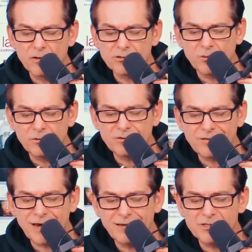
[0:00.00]
so
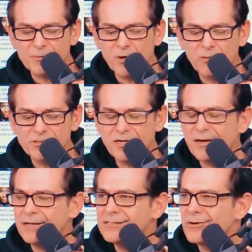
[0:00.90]
they had to smear him.
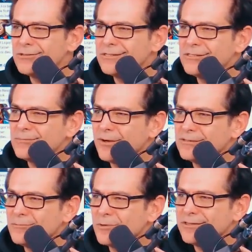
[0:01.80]
CNN just goes and
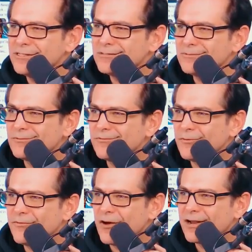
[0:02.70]
smears him with this
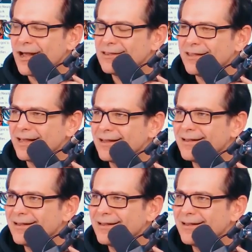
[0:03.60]
Farrakhan thing.